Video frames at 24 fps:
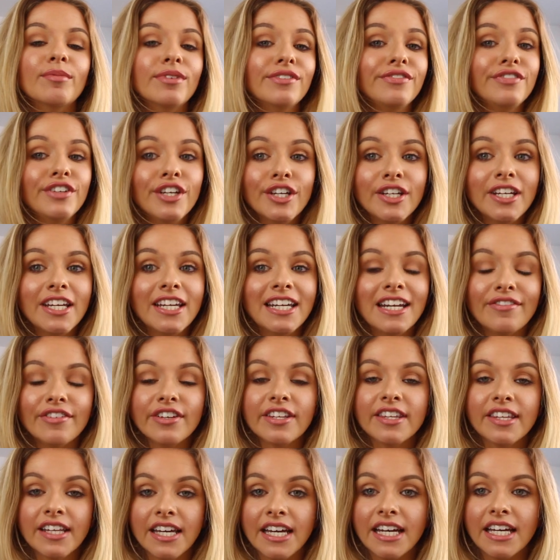with uni and
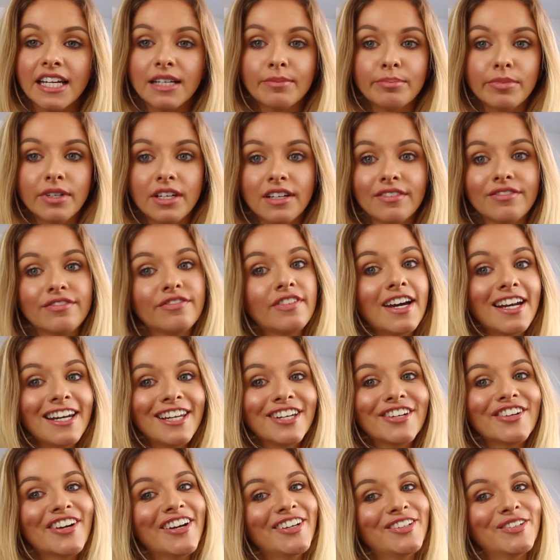everything, but I've
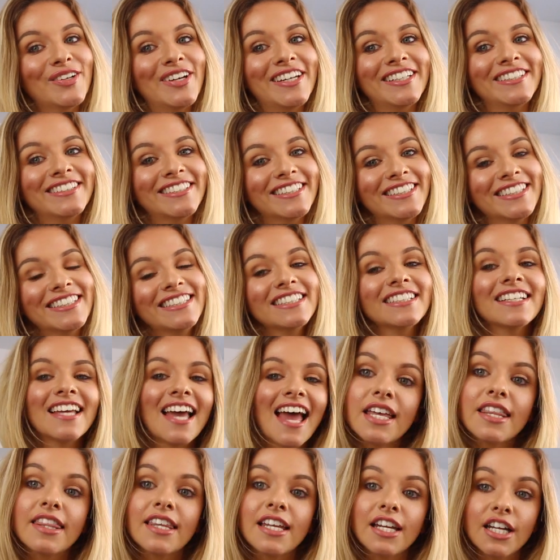finally graduated.
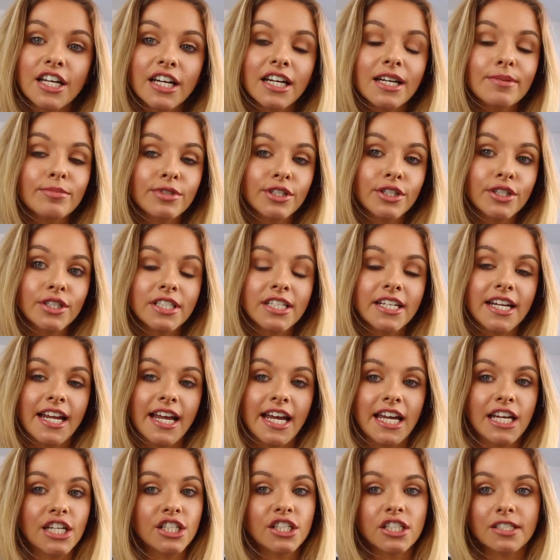The look I'm doing
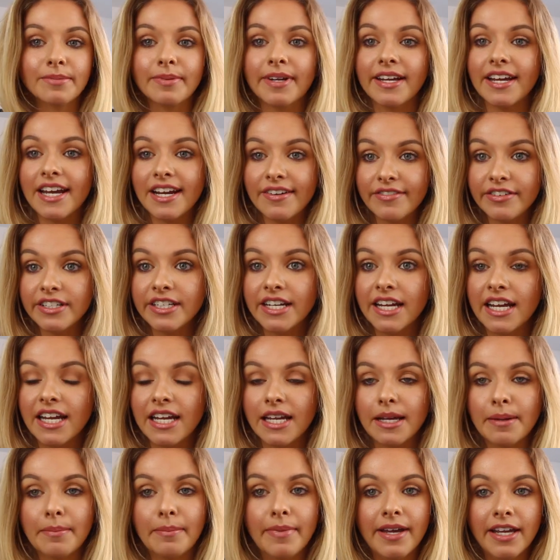today is just my
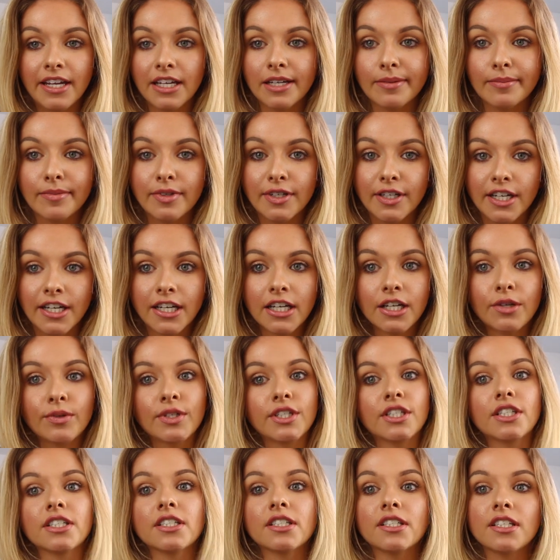everyday makeup look,
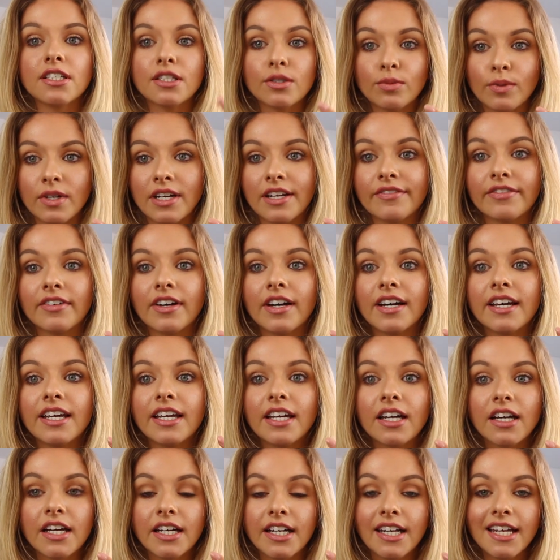which is this one I've got
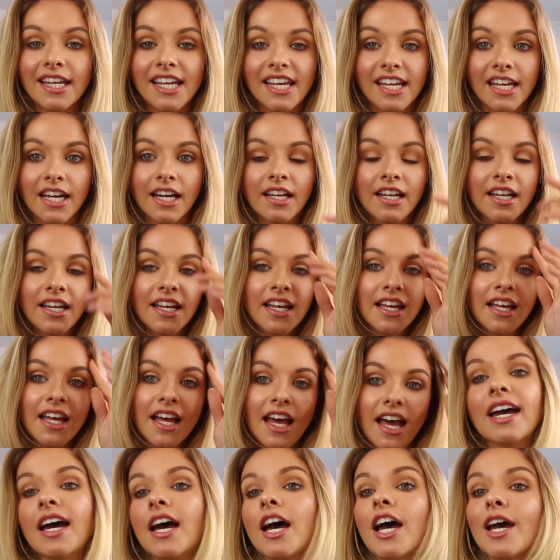on here.
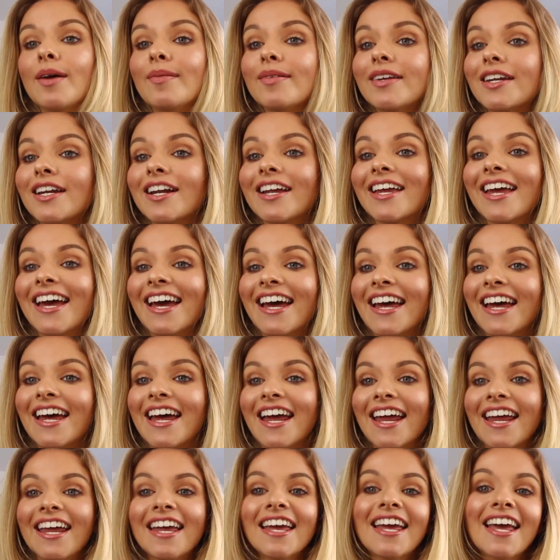Yeah, hope you did
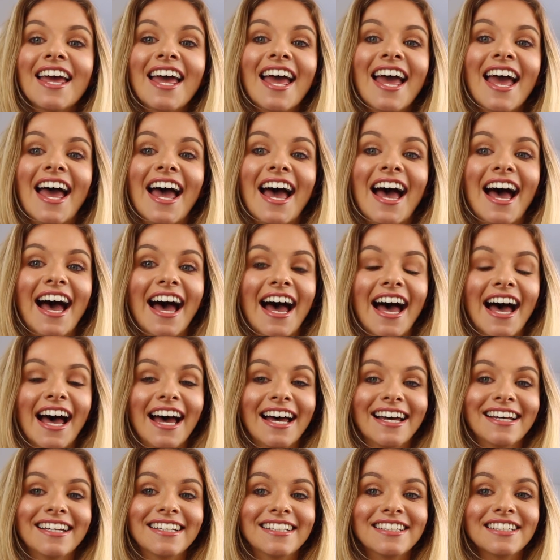okay,
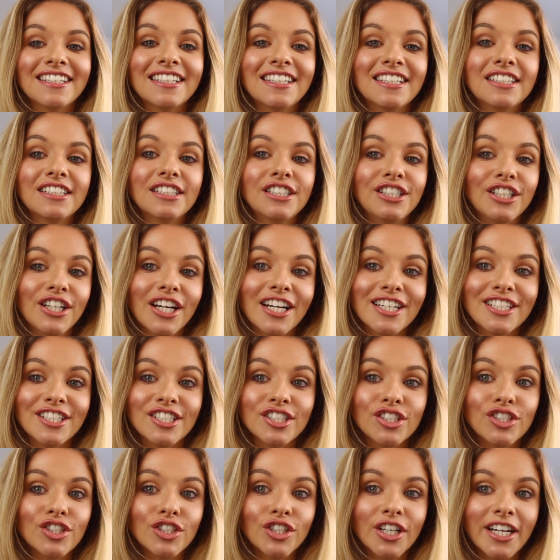and you guys
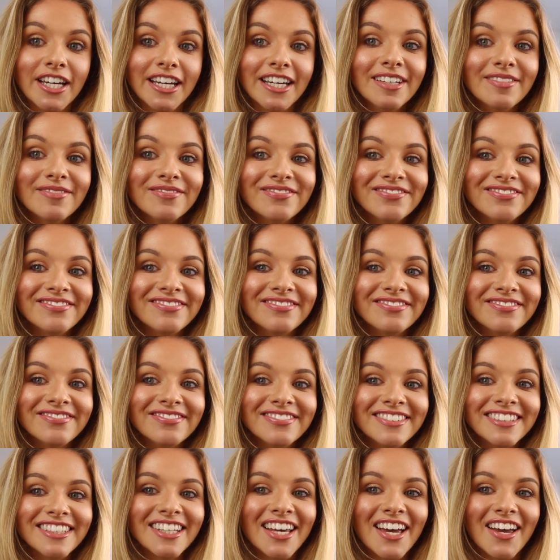enjoy it.
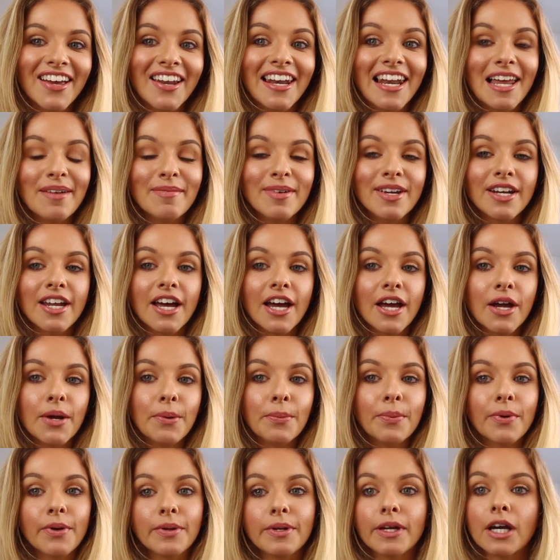So let me
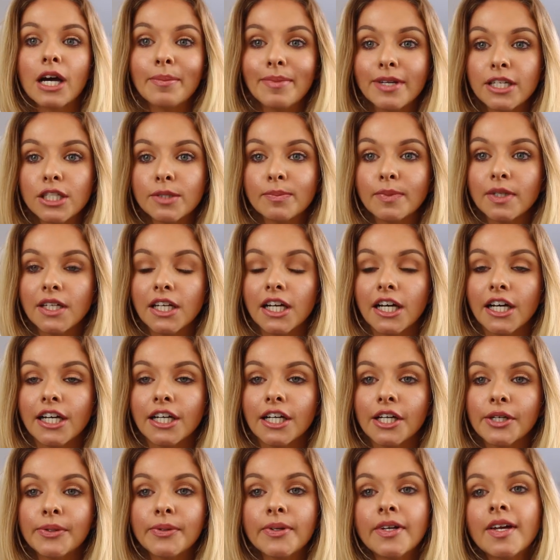know, put your comments
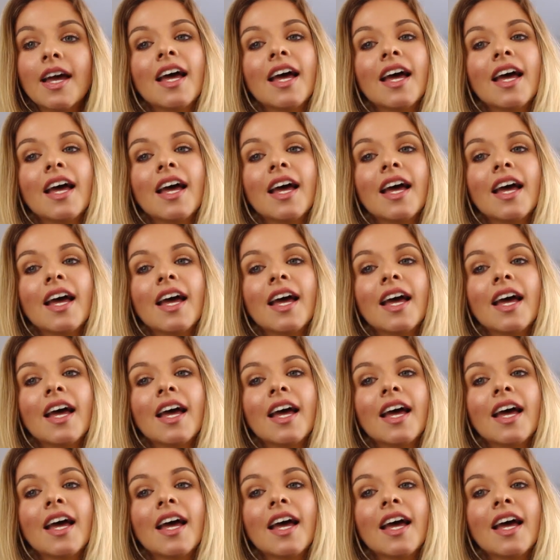below,